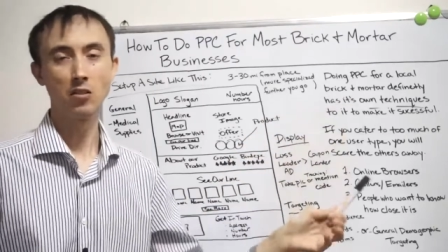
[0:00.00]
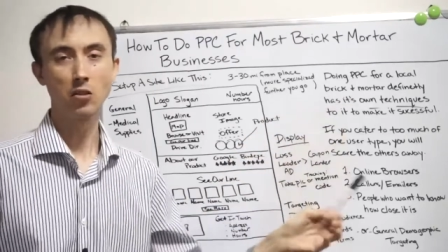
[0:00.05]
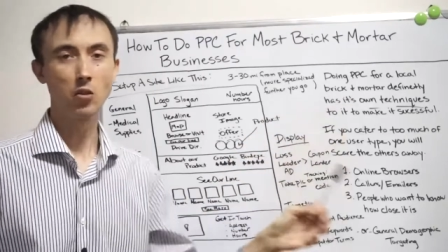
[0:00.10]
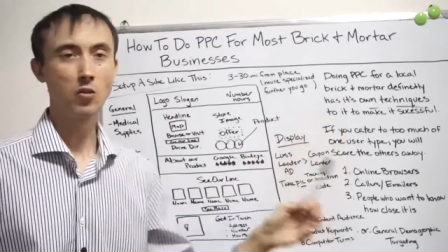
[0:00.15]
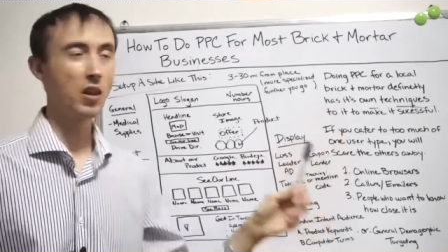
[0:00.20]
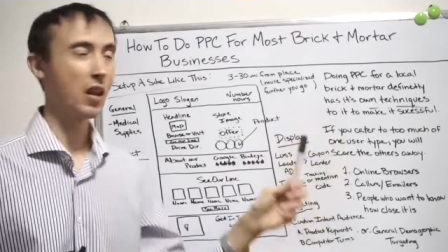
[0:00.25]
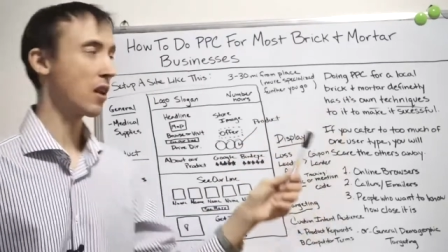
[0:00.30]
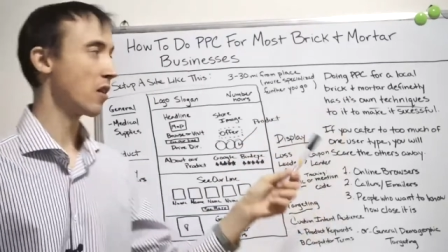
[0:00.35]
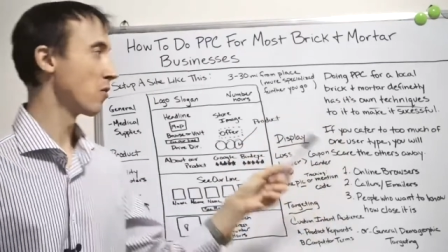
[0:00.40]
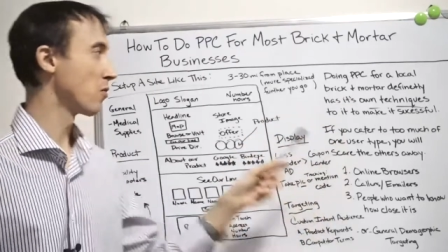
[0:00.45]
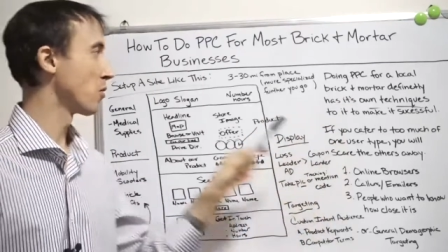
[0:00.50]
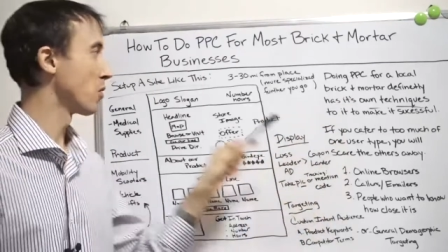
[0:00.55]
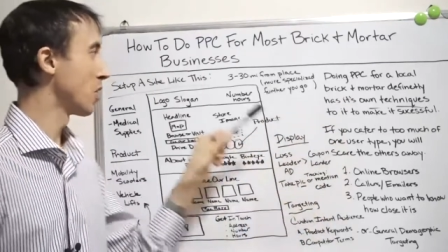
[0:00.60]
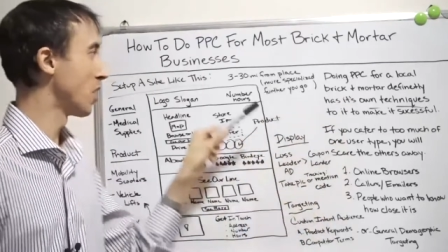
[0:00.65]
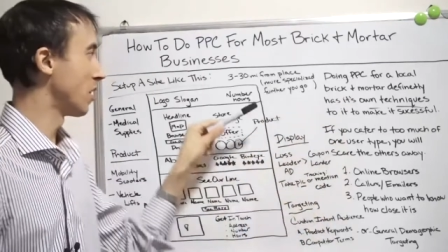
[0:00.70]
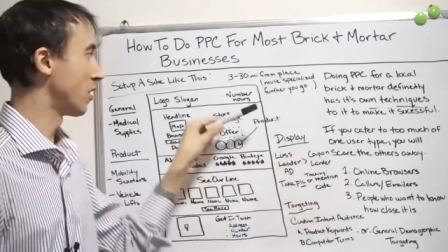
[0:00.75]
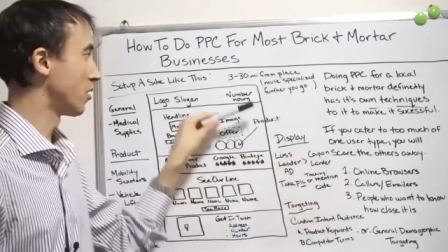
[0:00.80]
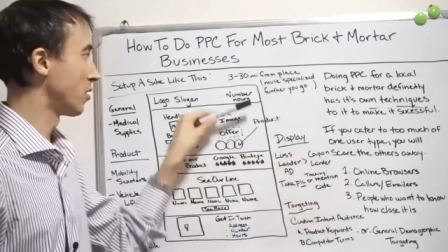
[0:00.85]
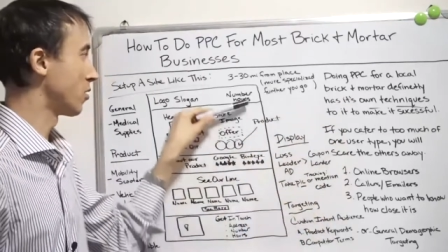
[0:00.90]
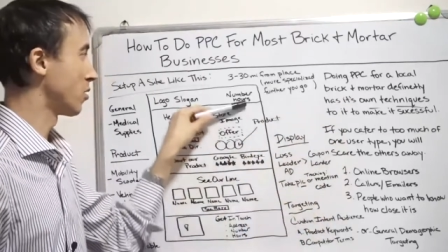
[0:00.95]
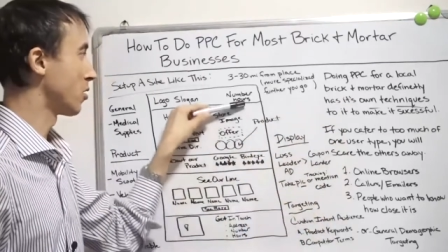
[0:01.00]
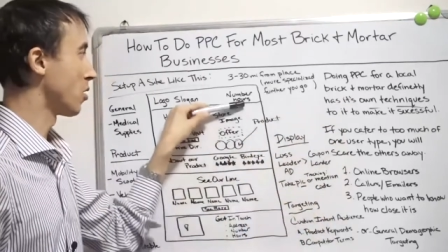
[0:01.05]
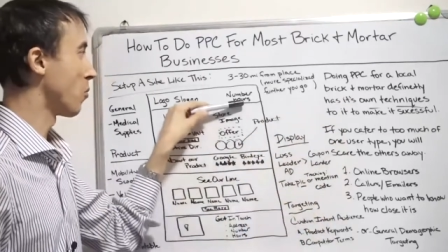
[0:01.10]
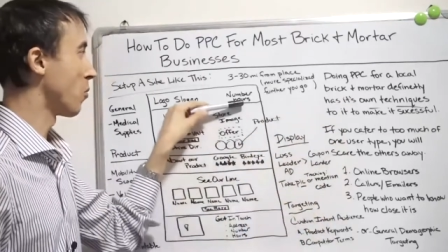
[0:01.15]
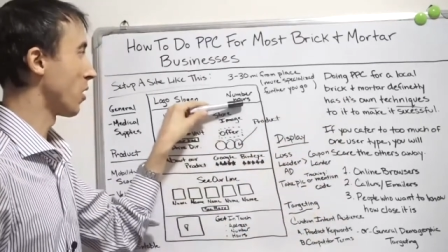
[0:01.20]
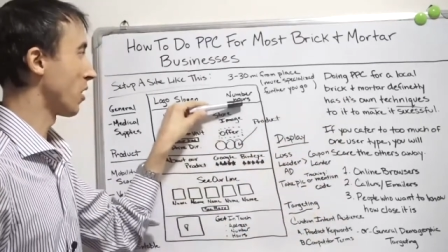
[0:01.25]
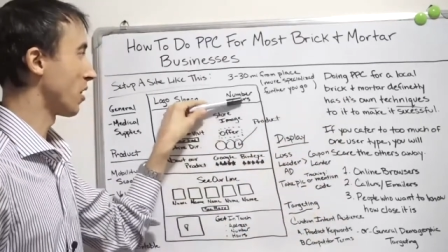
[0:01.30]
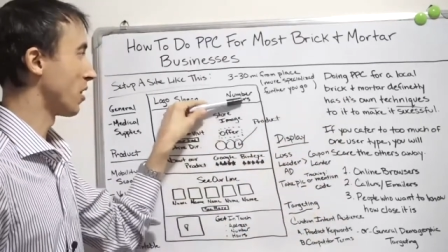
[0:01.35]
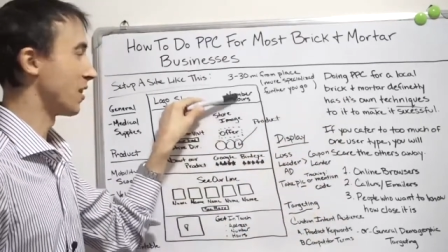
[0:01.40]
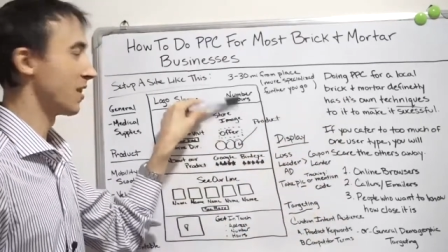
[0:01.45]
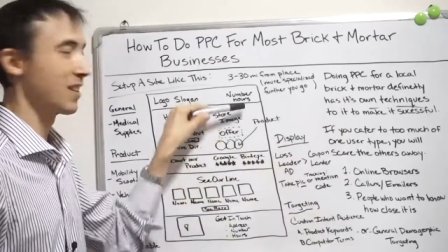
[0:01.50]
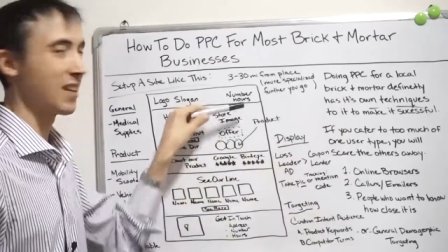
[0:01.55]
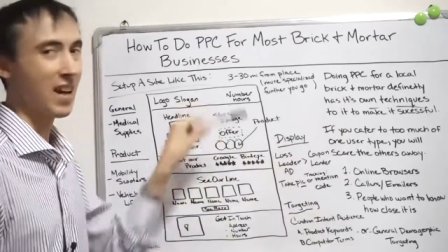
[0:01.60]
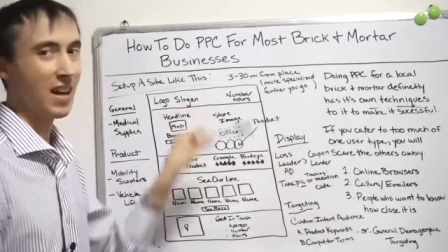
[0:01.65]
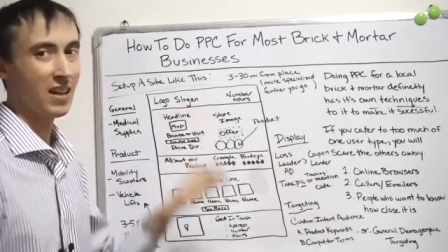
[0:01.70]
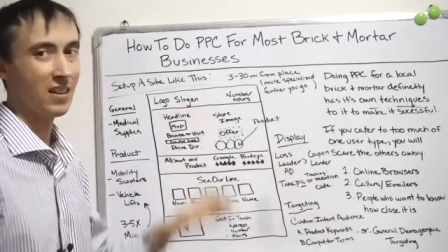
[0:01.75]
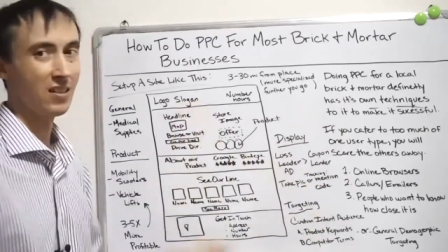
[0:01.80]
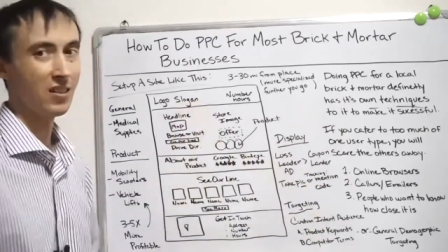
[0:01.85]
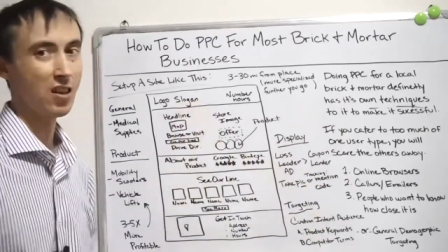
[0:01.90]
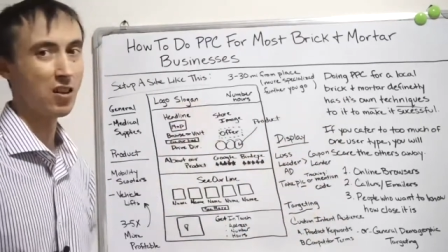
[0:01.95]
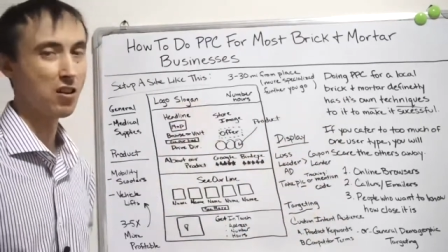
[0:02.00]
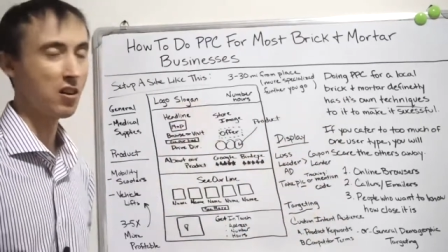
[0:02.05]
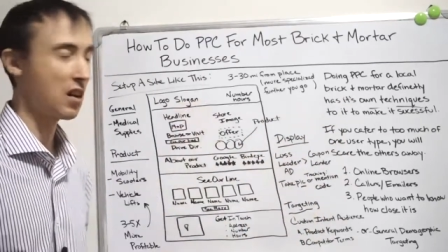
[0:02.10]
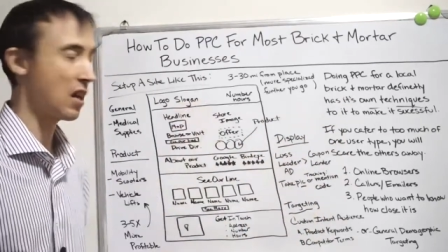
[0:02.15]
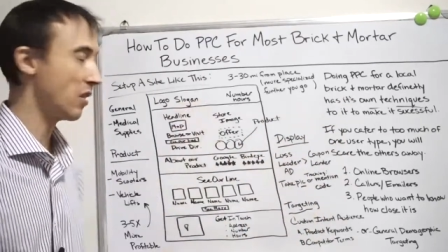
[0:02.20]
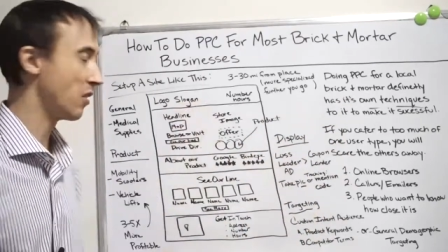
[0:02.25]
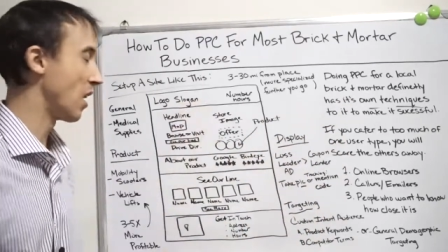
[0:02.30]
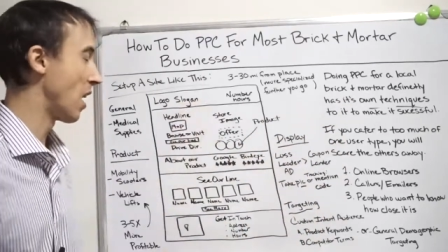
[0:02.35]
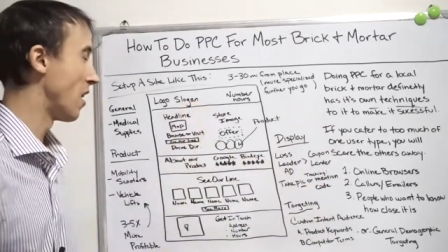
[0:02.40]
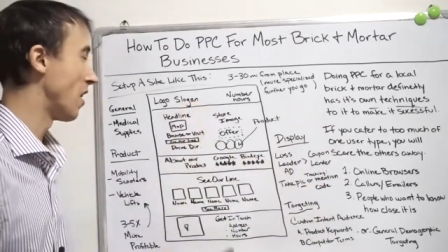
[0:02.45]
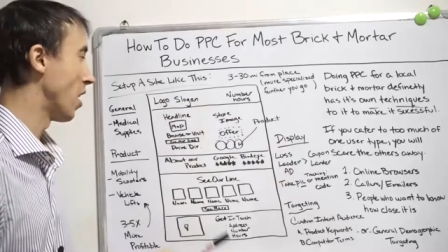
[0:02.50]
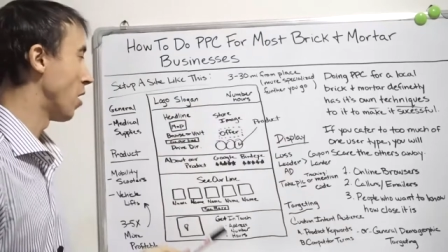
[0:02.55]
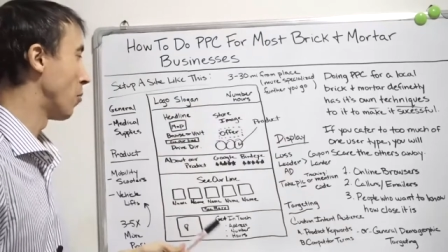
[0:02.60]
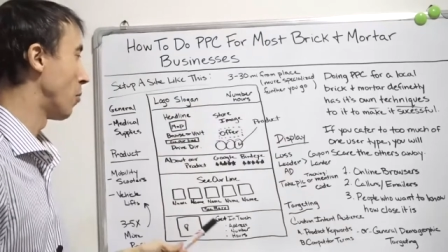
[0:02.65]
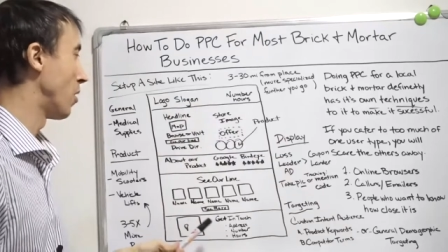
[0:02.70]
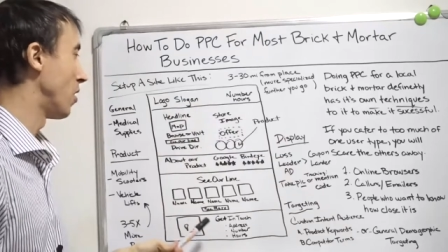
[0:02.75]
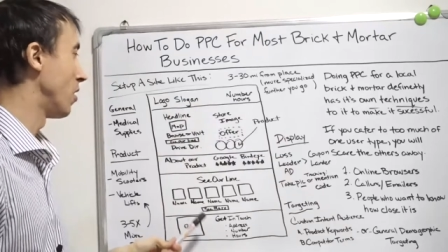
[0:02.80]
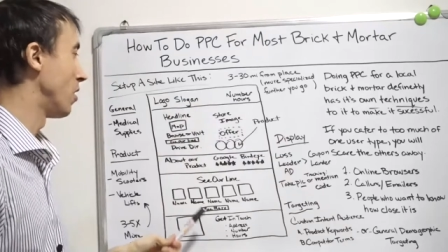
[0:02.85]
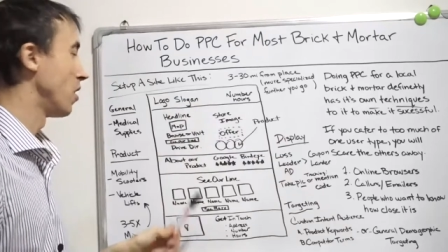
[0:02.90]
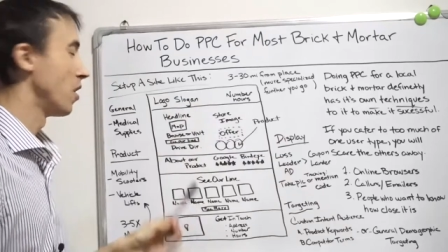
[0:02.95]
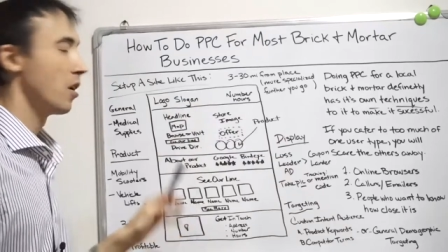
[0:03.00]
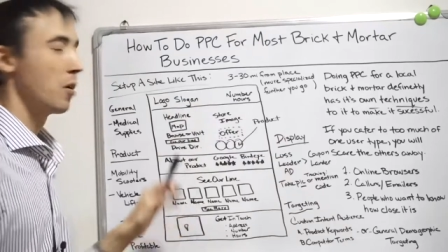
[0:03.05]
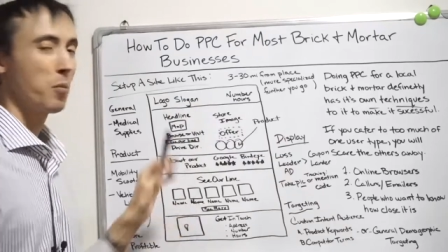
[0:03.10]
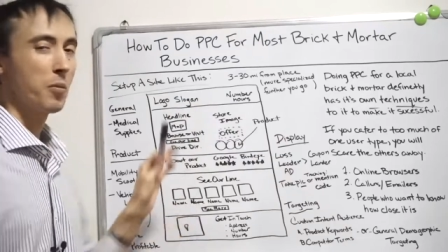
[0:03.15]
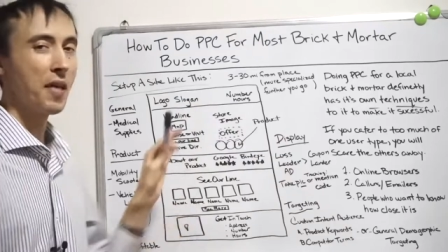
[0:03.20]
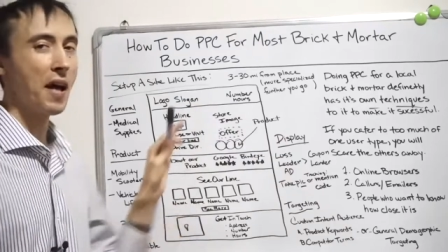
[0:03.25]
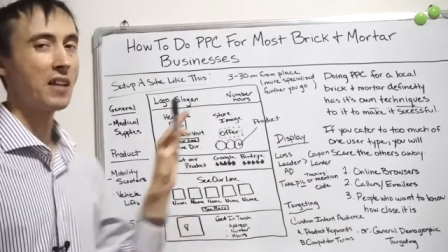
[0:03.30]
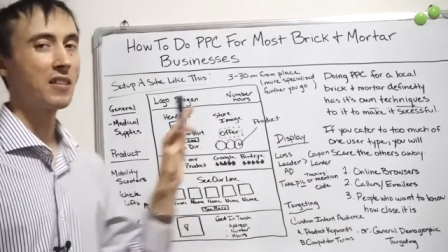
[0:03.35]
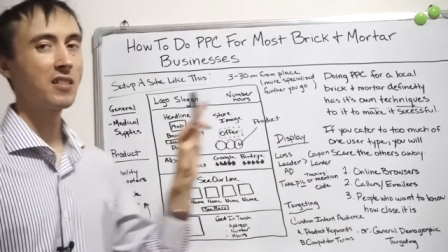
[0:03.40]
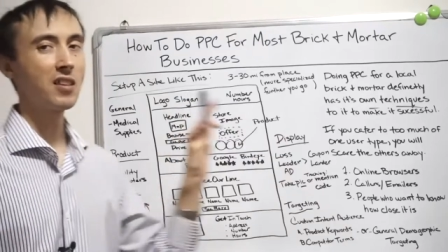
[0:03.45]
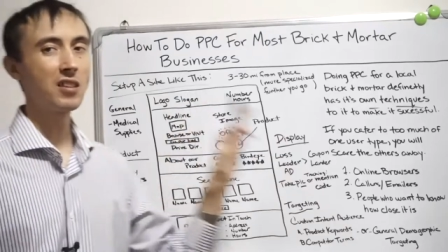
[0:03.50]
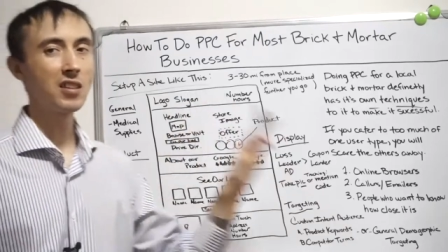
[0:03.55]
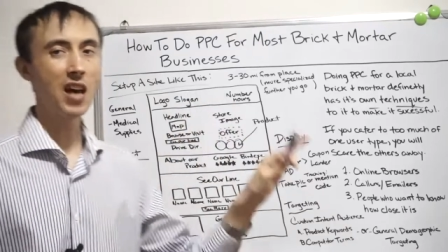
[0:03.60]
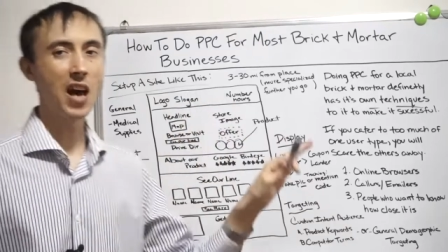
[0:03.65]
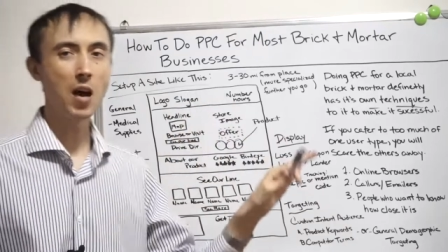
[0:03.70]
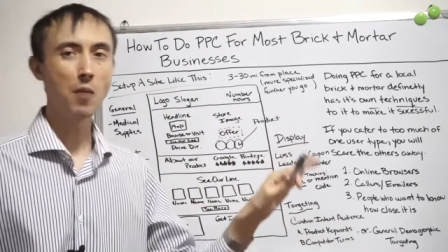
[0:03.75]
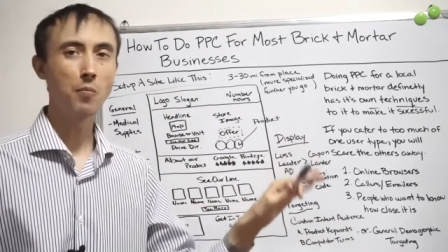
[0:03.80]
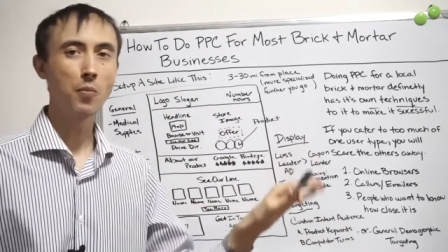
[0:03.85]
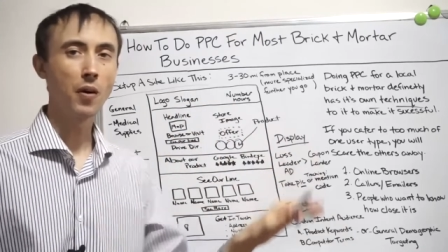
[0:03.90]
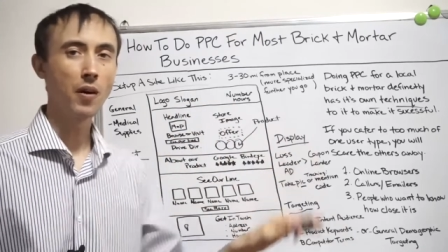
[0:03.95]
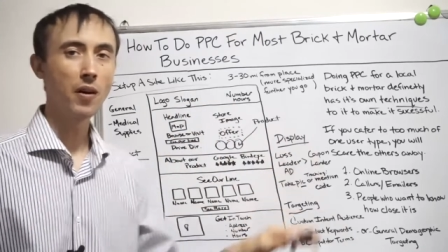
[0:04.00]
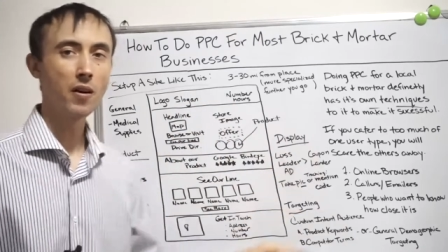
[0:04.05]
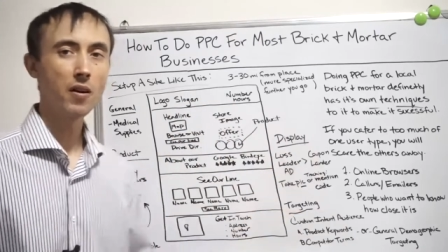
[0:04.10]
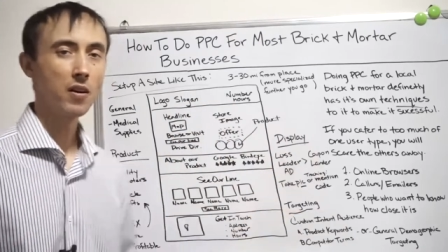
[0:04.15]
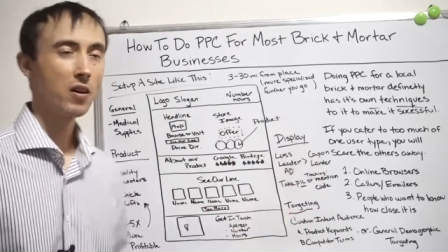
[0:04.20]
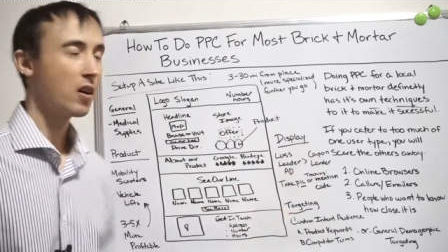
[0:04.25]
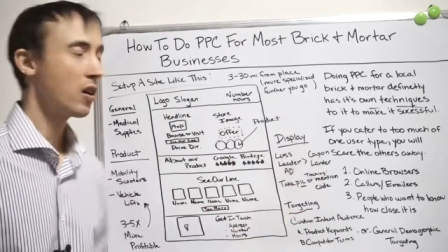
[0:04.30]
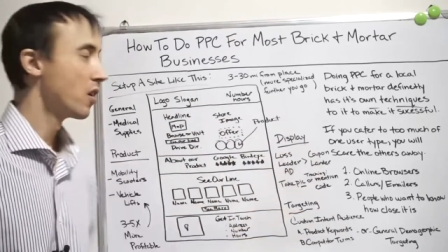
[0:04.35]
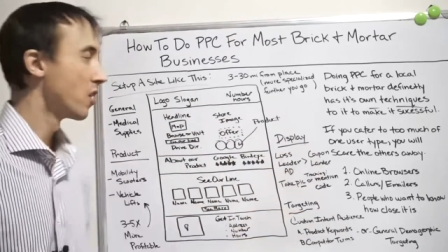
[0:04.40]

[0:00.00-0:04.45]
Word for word: so that it's somewhat concise underneath that number. But that's the top part.